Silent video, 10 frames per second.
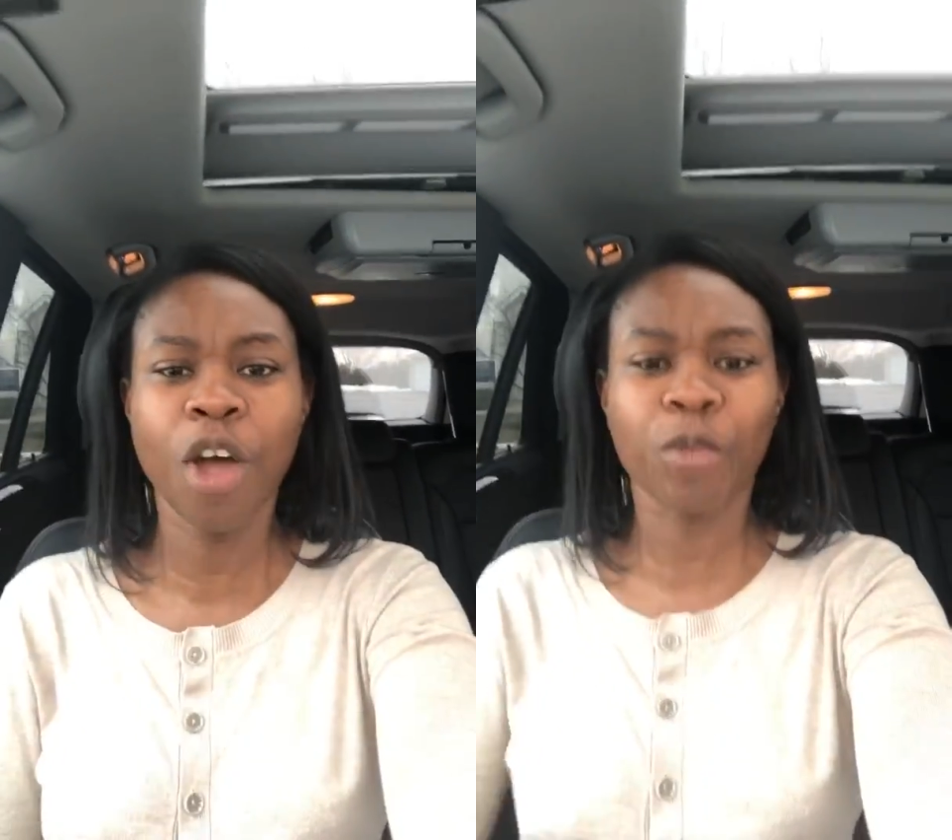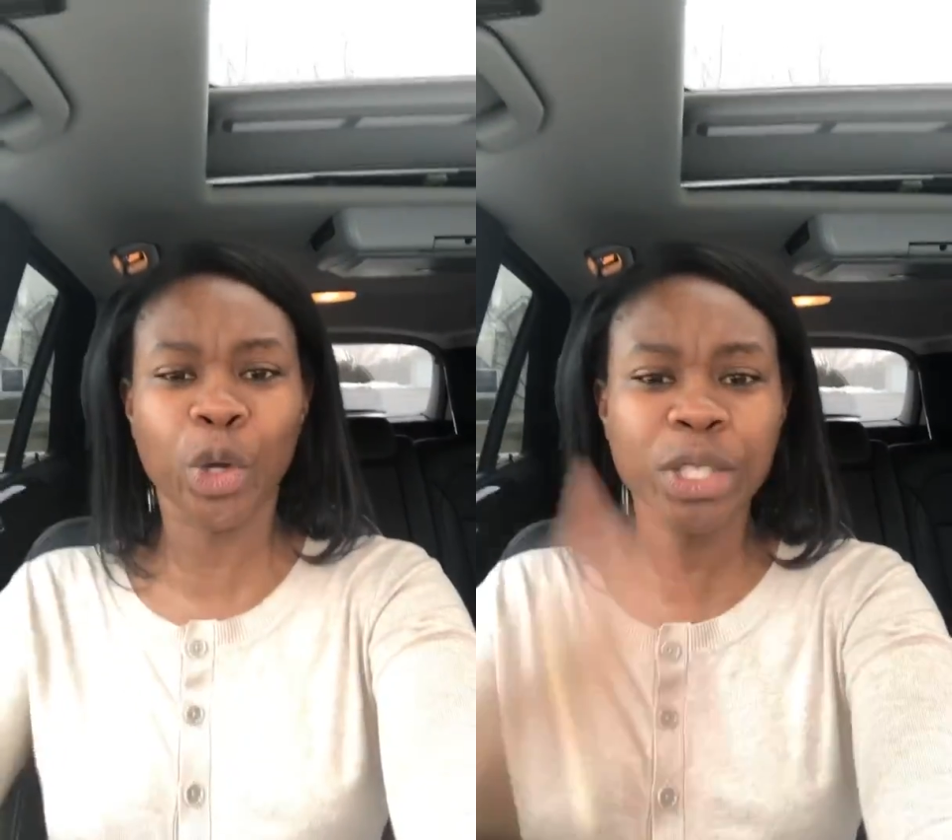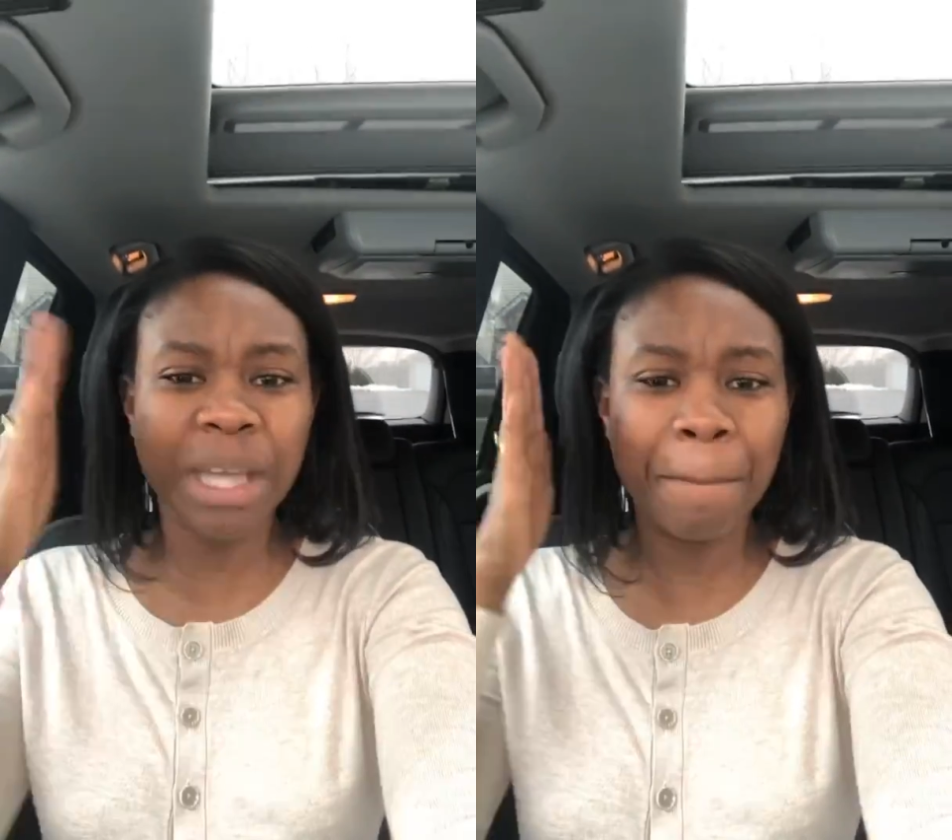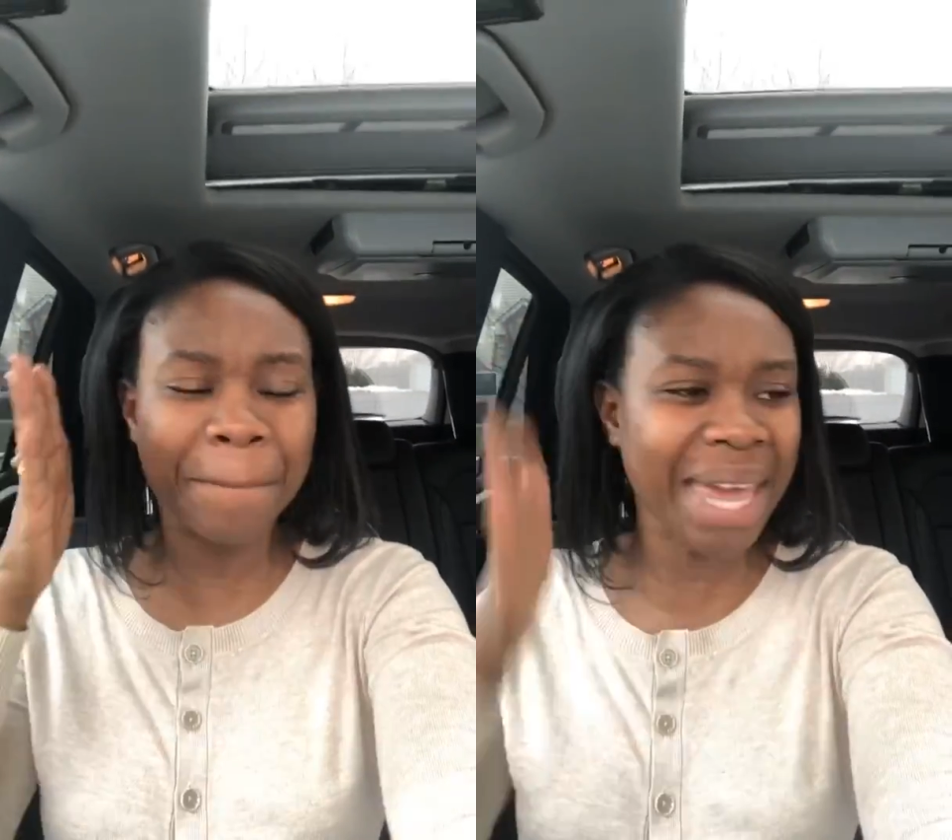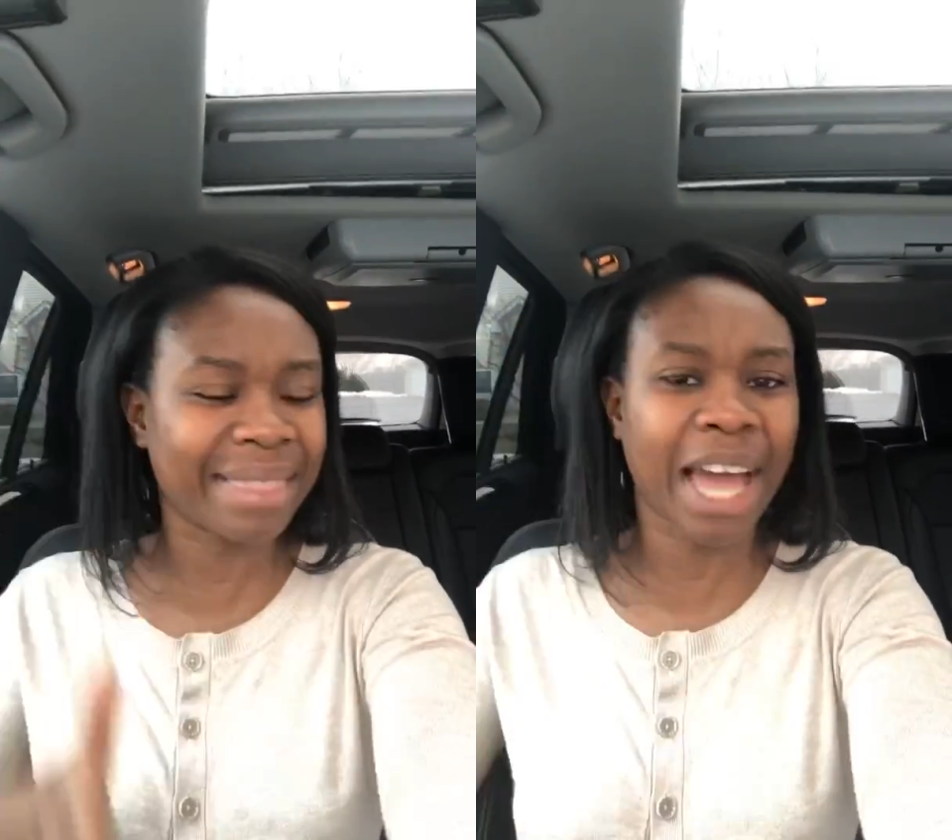for you to
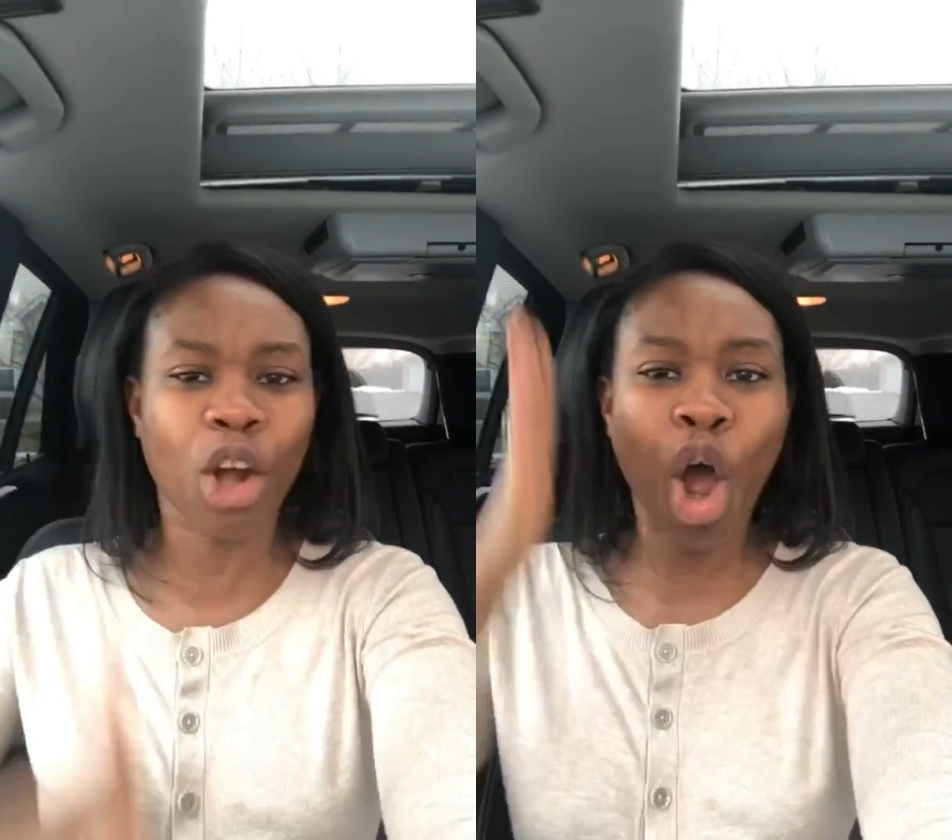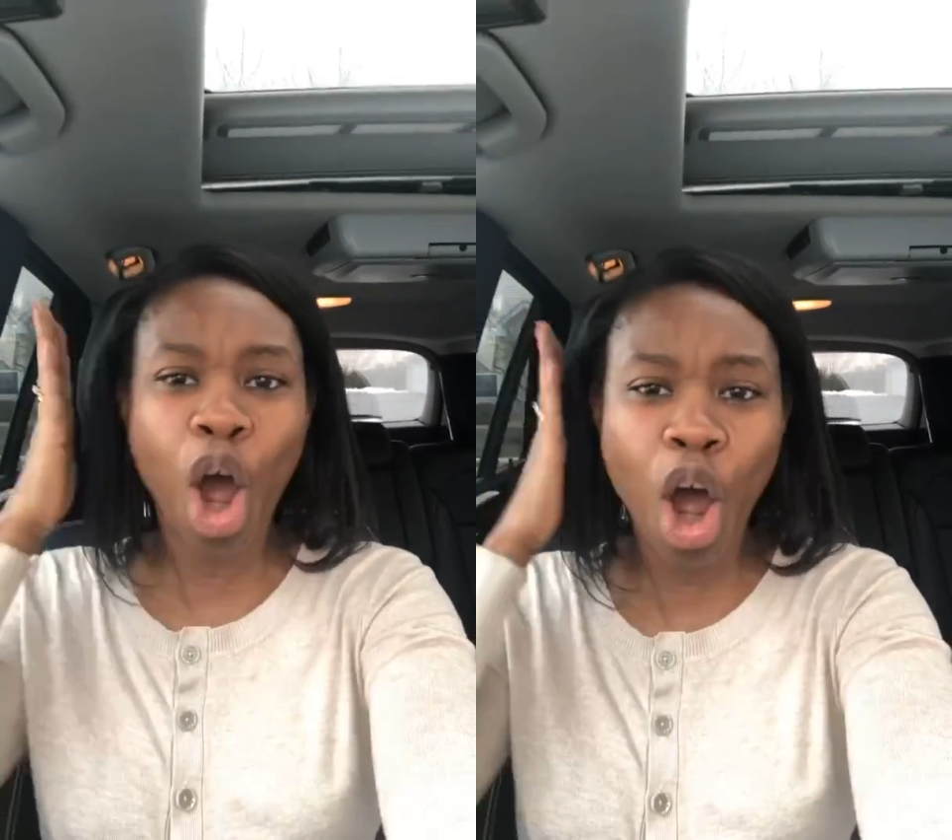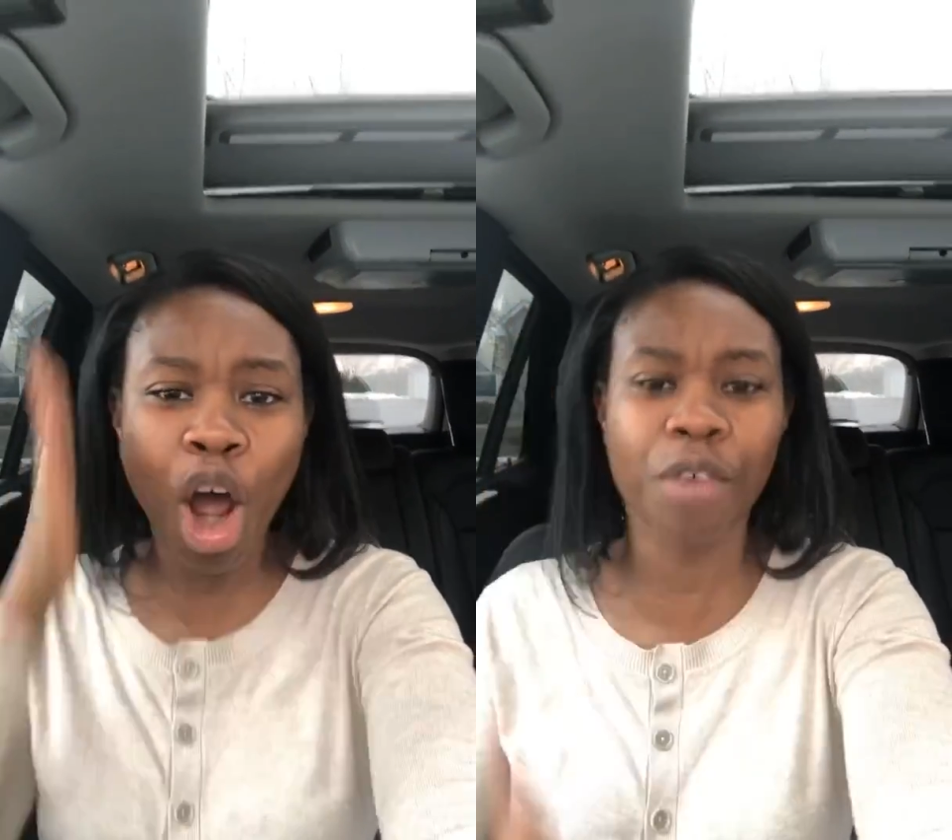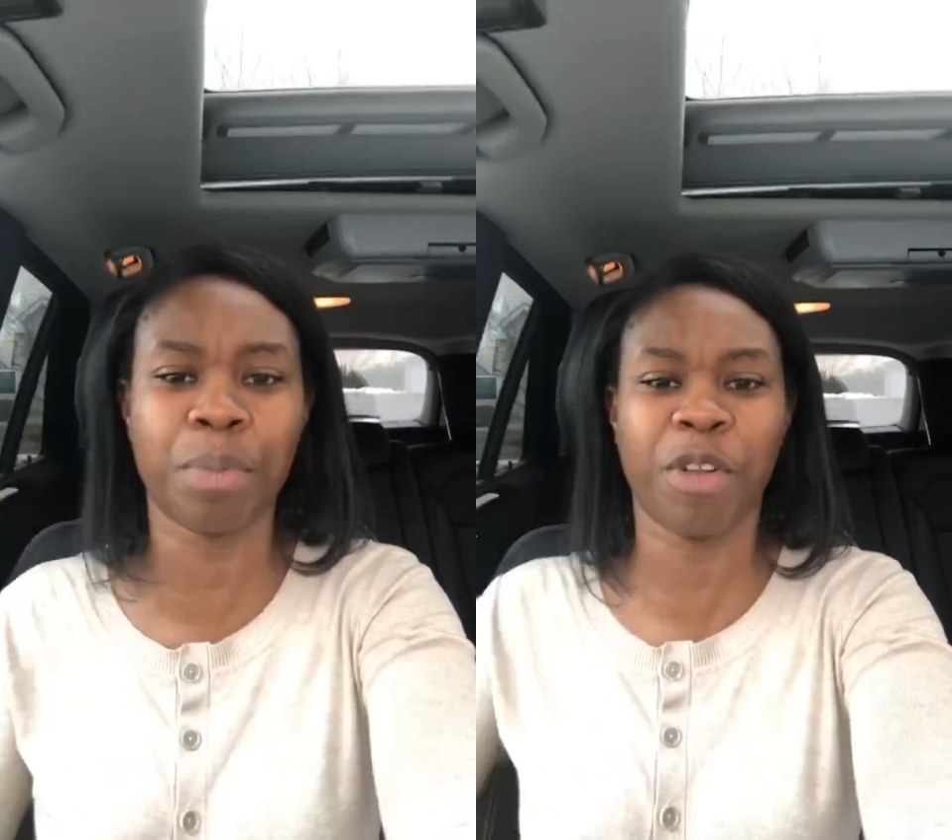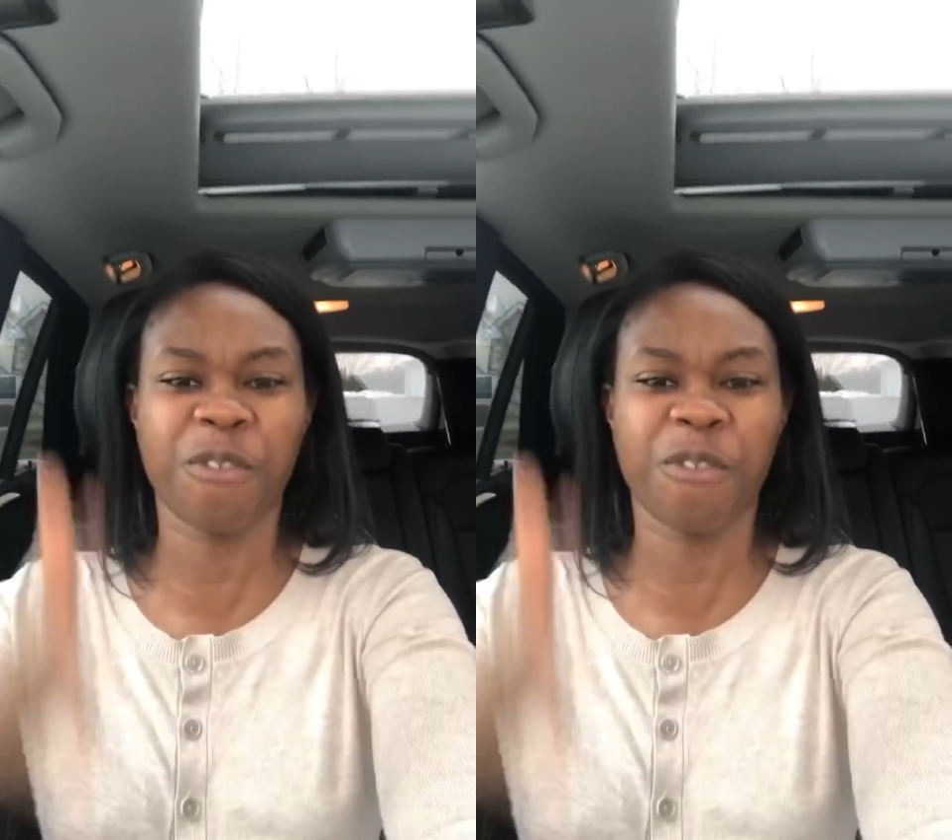make that horrible,